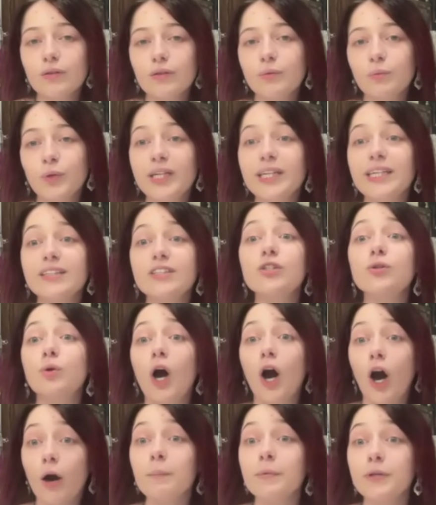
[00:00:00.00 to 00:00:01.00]
We need to
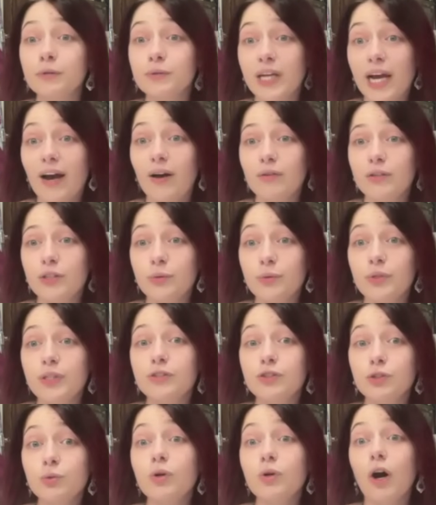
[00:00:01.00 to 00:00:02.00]
calm you down. You need
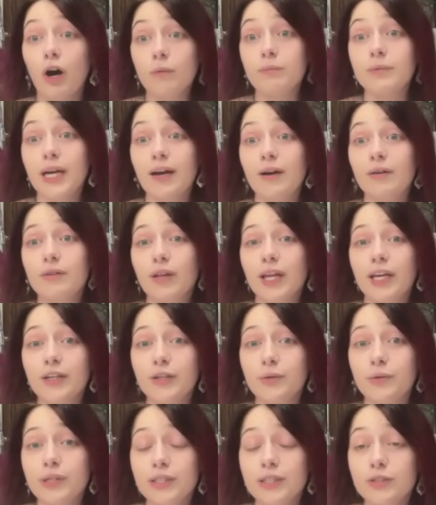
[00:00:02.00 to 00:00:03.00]
to calm down. Like
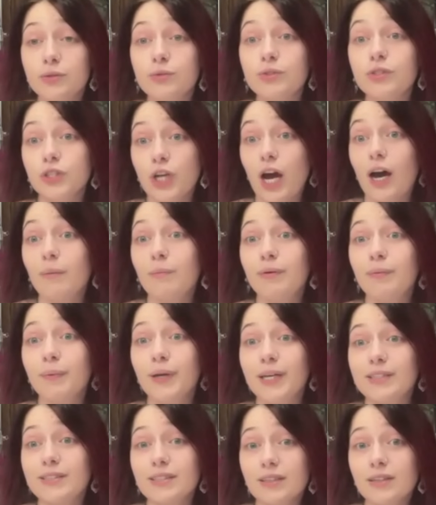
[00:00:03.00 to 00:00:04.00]
you need to stop,
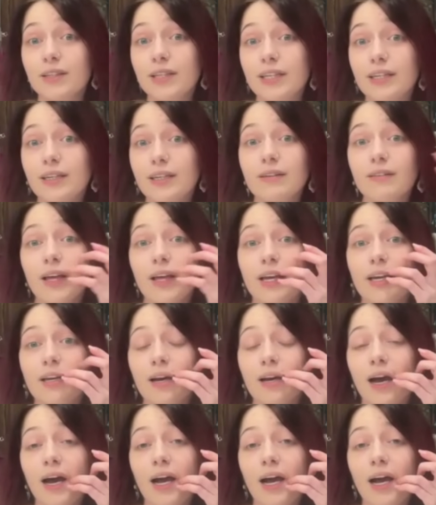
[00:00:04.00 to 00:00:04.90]
basically. Like